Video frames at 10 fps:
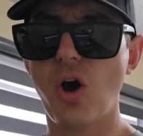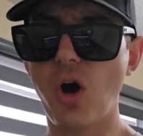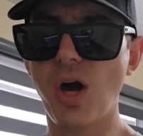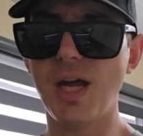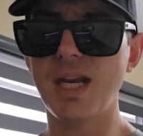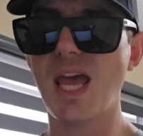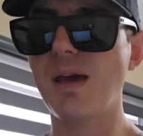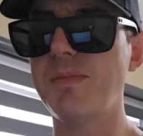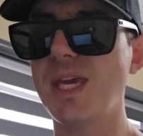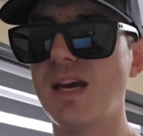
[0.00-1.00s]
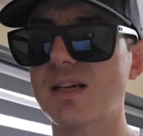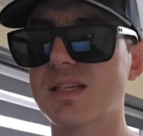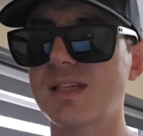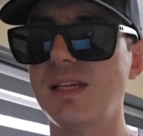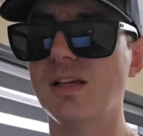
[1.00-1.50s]
on
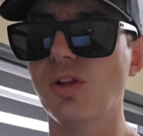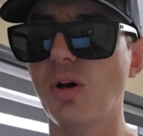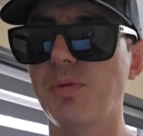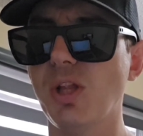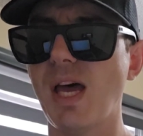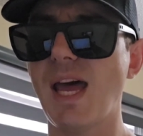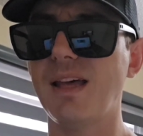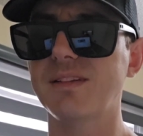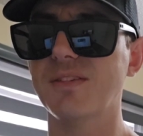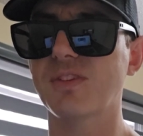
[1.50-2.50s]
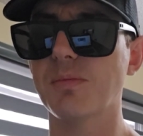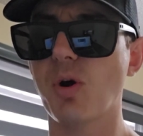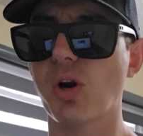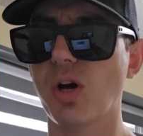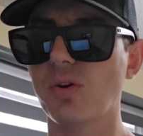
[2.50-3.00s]
MEXC Global as of
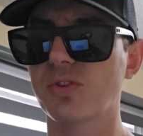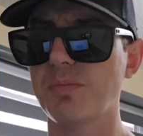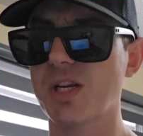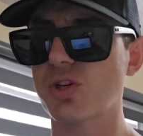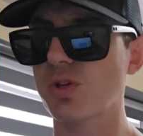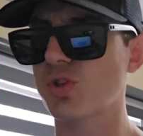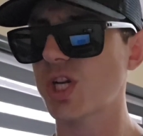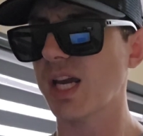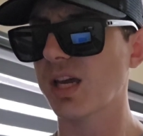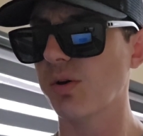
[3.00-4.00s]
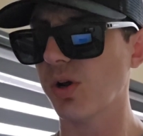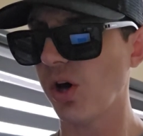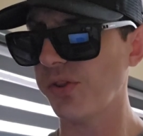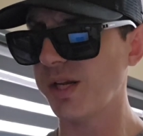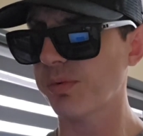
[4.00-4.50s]
tomorrow. So make sure you check out
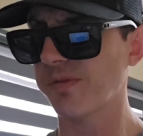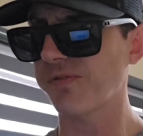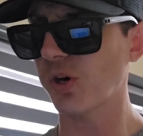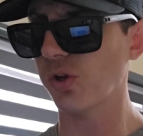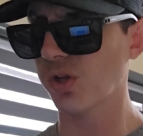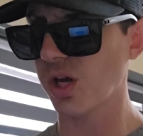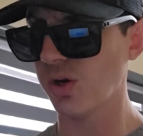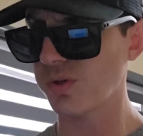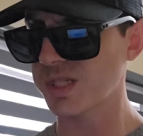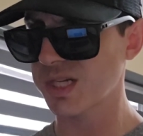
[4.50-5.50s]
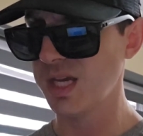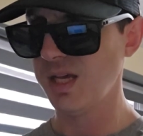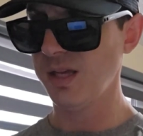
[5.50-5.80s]
all the referral codes